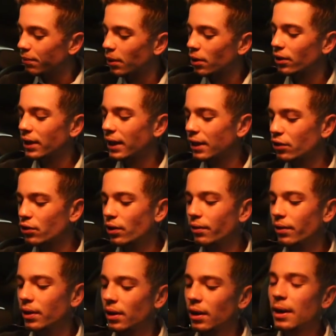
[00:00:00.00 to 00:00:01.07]
Because it gets
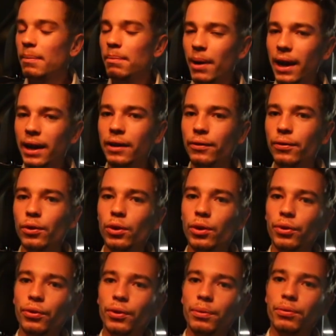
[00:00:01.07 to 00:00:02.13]
driven back and
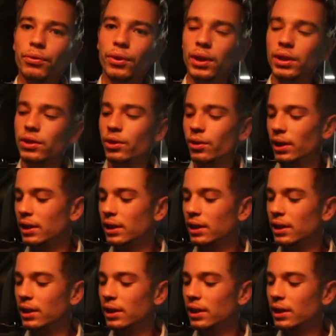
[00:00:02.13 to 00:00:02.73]
forth from France to